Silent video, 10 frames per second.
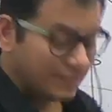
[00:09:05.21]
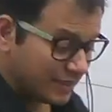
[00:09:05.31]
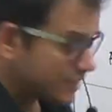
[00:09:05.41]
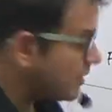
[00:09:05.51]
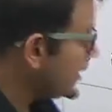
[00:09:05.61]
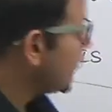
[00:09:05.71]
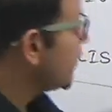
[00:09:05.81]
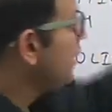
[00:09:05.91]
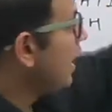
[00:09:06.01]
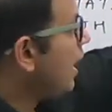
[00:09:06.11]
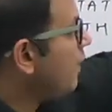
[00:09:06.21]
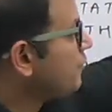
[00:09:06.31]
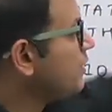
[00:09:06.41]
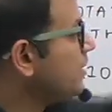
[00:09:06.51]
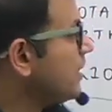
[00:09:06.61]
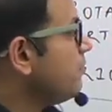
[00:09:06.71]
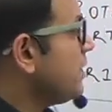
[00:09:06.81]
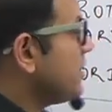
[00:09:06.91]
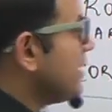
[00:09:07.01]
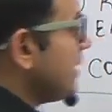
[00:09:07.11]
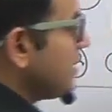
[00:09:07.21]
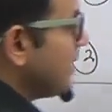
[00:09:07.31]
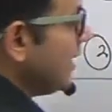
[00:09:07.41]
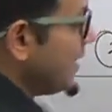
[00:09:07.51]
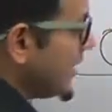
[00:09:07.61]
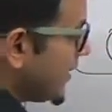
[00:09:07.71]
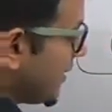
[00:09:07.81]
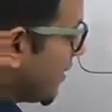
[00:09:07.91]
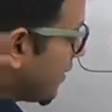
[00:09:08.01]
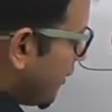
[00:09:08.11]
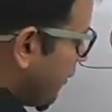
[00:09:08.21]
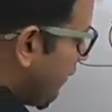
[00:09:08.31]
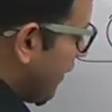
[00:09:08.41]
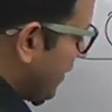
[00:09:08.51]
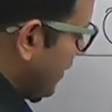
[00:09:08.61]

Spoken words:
itself, after the temperature and salinity, the third factor